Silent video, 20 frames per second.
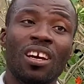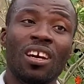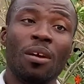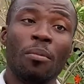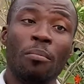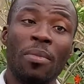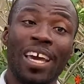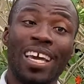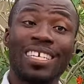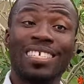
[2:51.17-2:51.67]

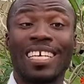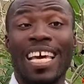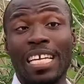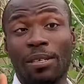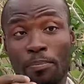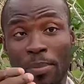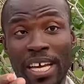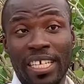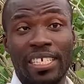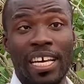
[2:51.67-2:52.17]
make us get
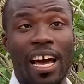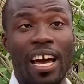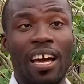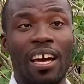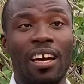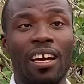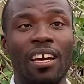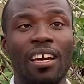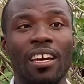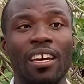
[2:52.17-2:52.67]
better
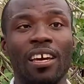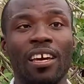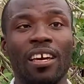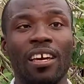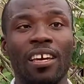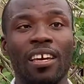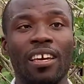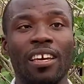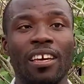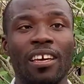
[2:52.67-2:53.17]

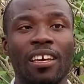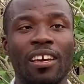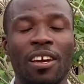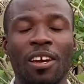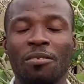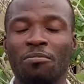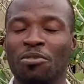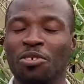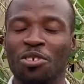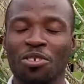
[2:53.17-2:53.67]

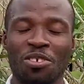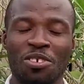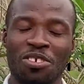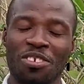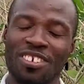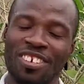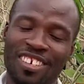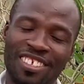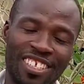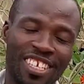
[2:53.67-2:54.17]
and so
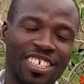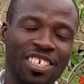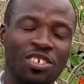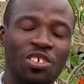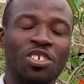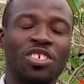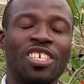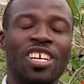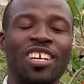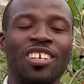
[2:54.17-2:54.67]
this is
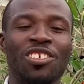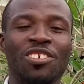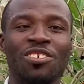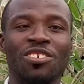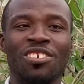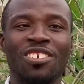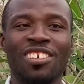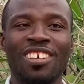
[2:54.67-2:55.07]
your channel